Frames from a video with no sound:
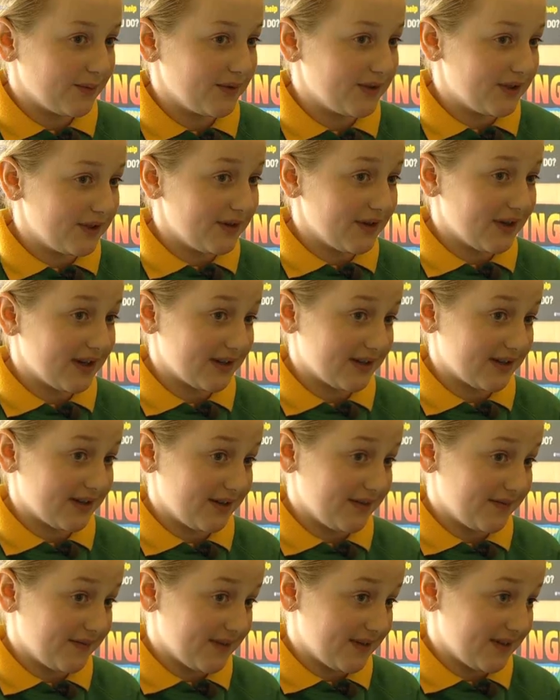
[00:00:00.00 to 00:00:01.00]
would you like to
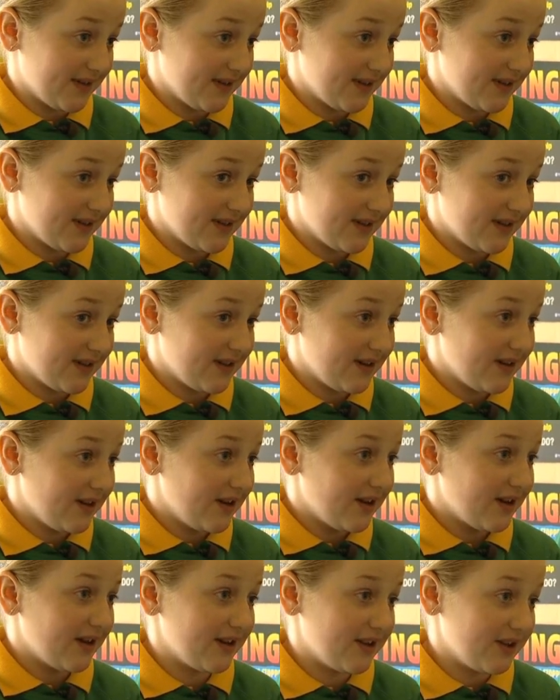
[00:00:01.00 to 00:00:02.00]
go first?
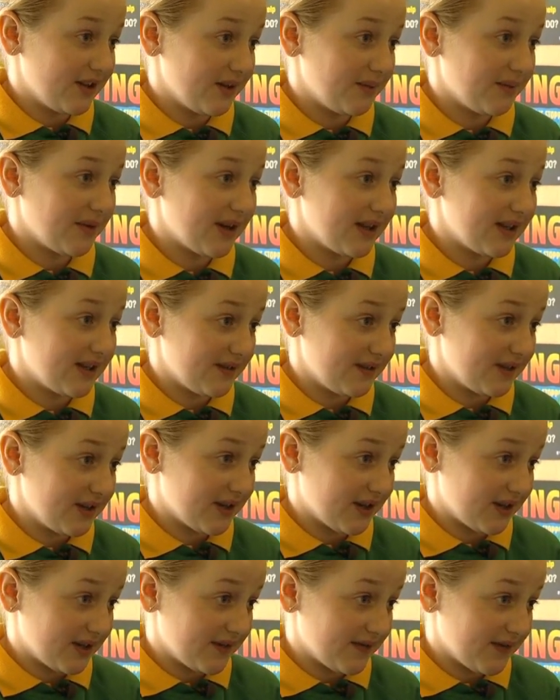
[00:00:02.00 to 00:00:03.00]
Do you yeah. mind if
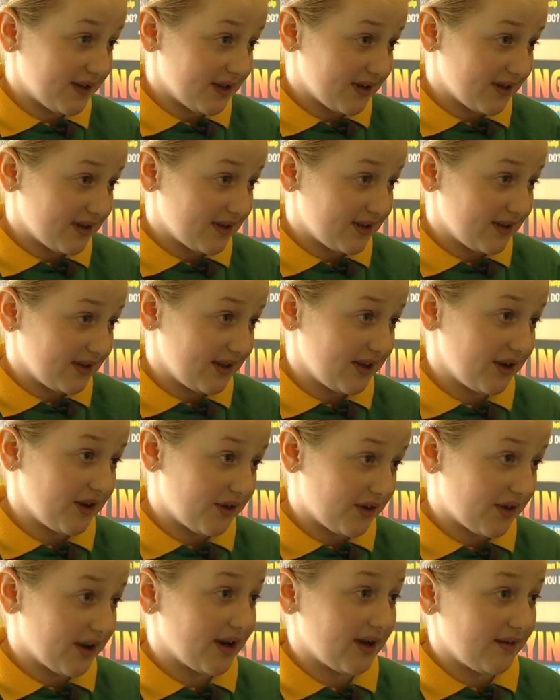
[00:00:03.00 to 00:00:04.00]
she goes first and then
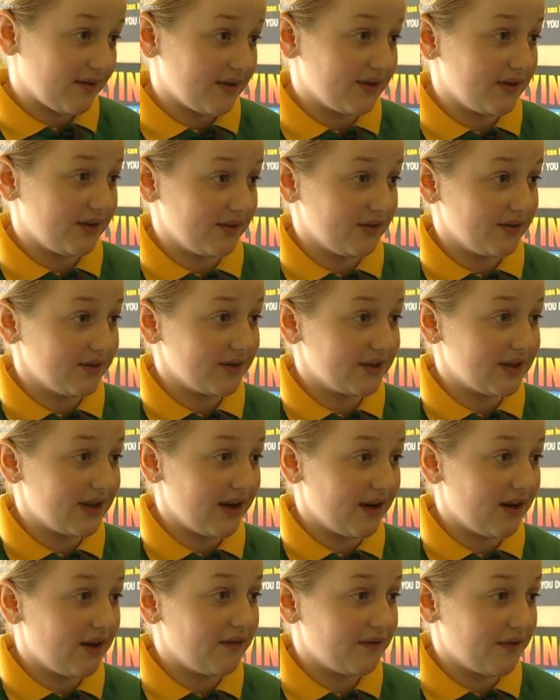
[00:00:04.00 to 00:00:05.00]
you can have your
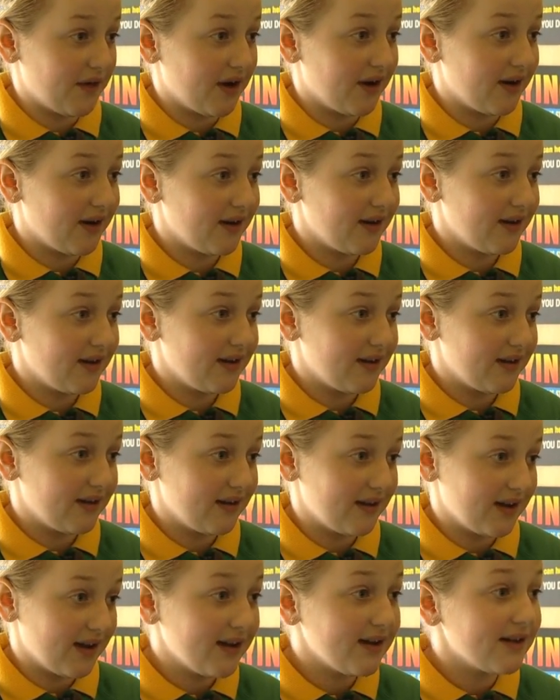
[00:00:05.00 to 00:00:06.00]
say after?
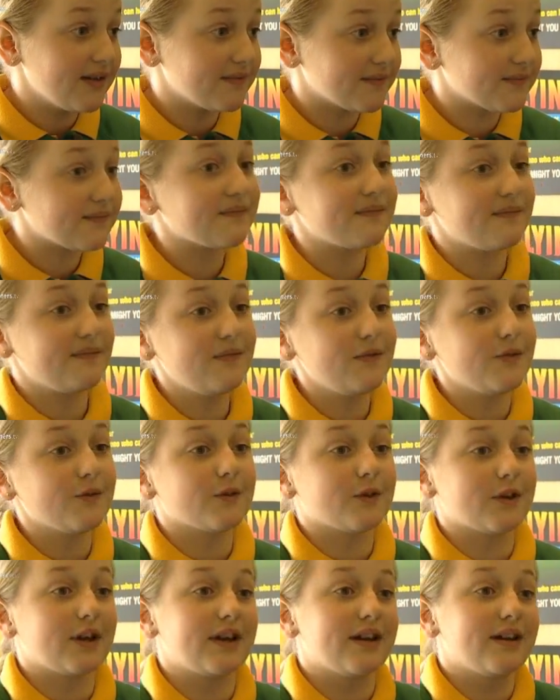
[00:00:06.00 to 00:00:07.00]
Yeah?
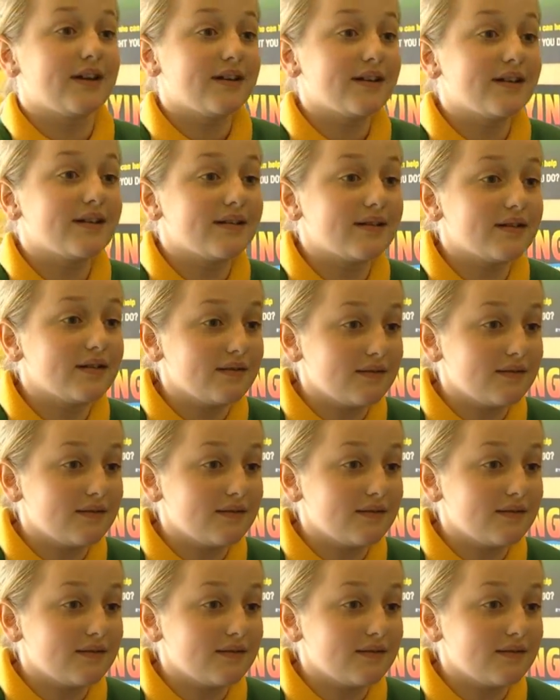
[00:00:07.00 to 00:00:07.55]
Okay.